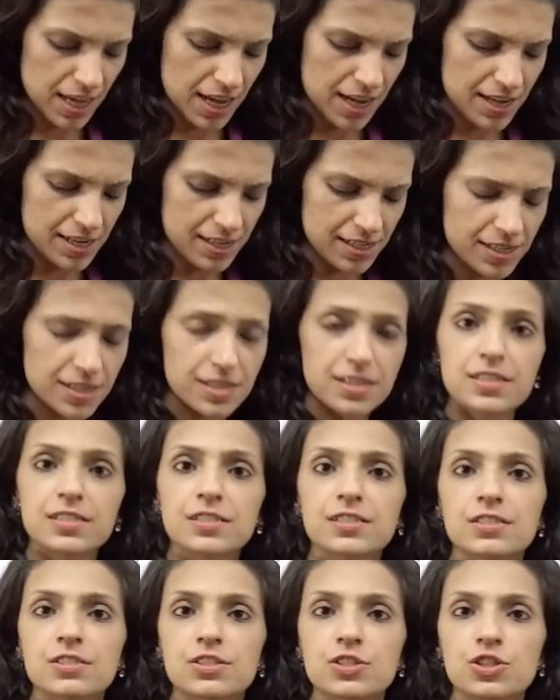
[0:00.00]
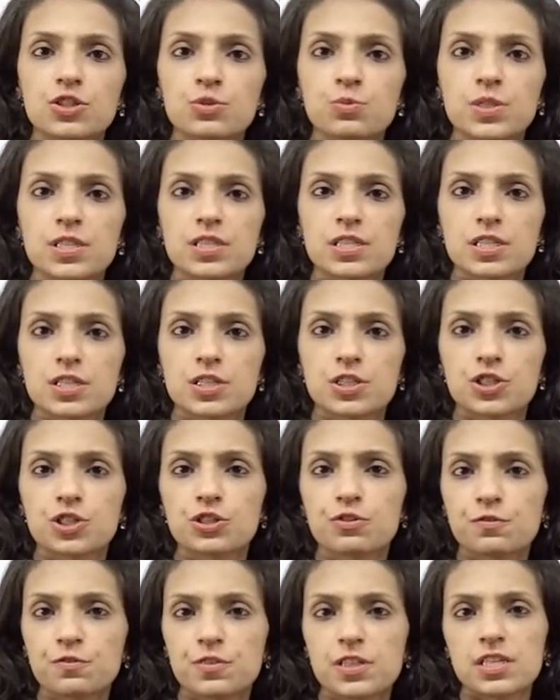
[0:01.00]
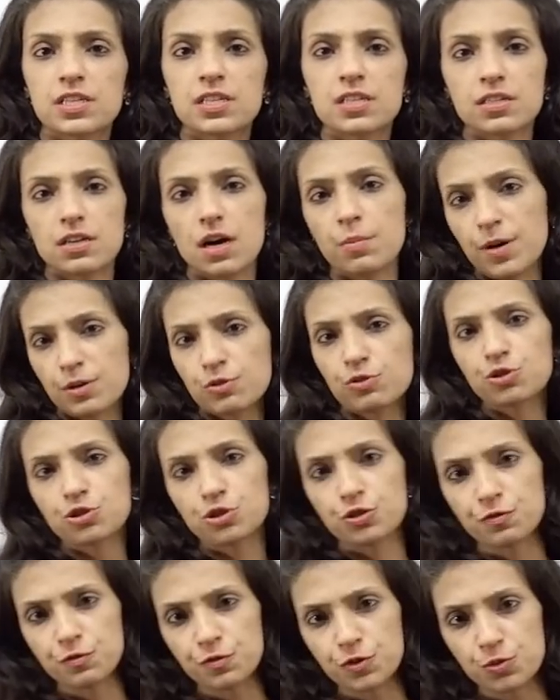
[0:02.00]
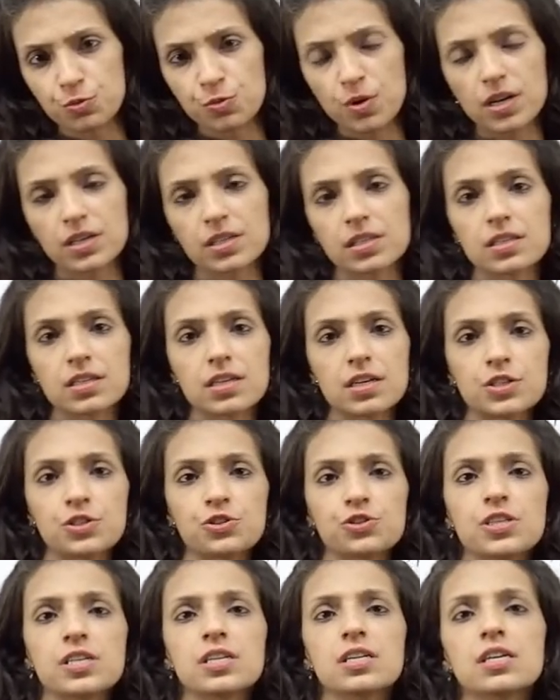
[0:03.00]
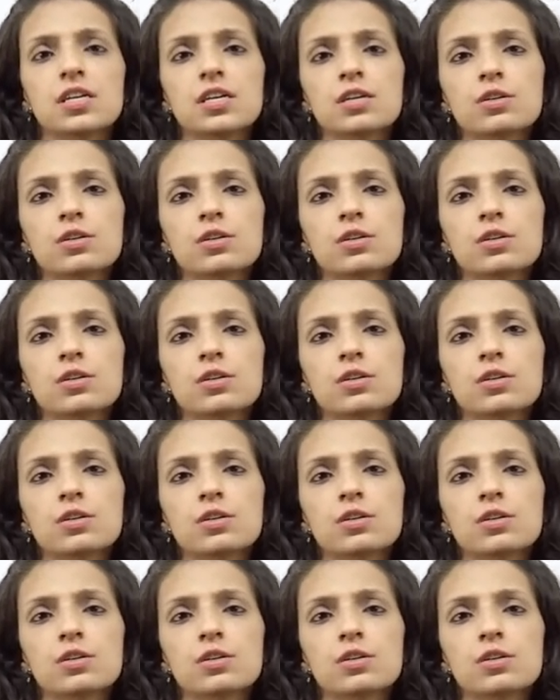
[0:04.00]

and she was about to shift to another country.